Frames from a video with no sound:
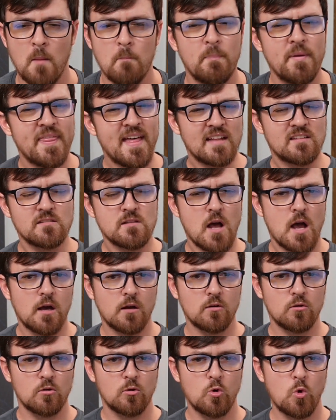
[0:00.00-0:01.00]
But that's not
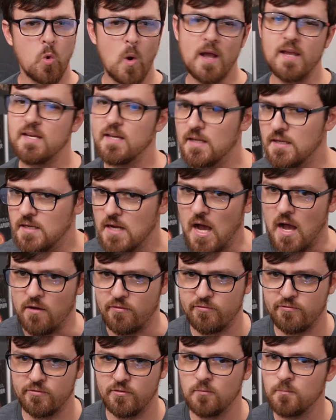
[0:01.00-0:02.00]
quite
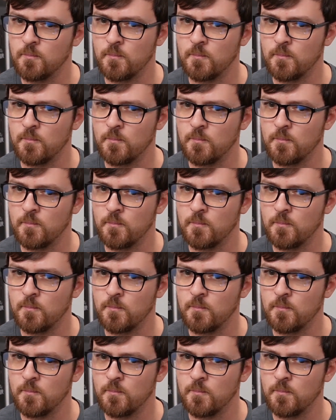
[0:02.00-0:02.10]
enough.